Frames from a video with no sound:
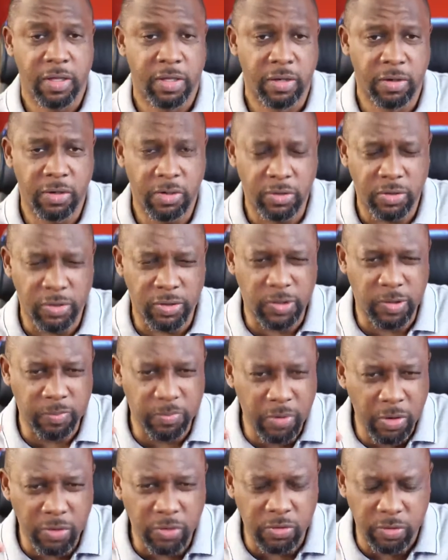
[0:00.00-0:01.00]
The Lord just
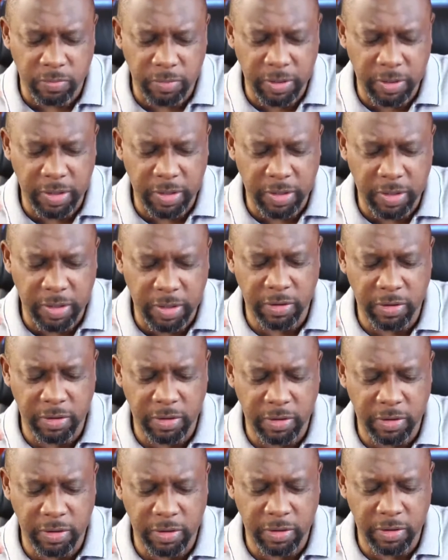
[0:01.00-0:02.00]
spoke to me. The Lord just
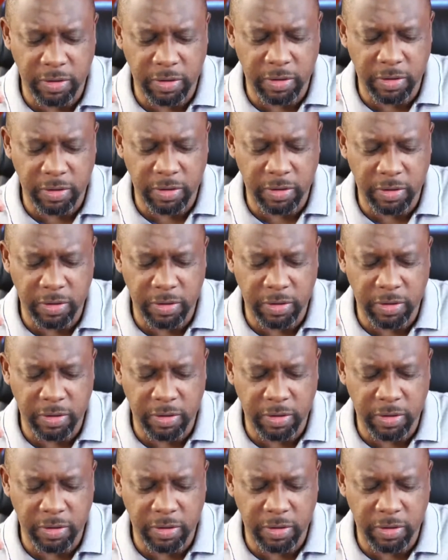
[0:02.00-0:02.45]
said to me,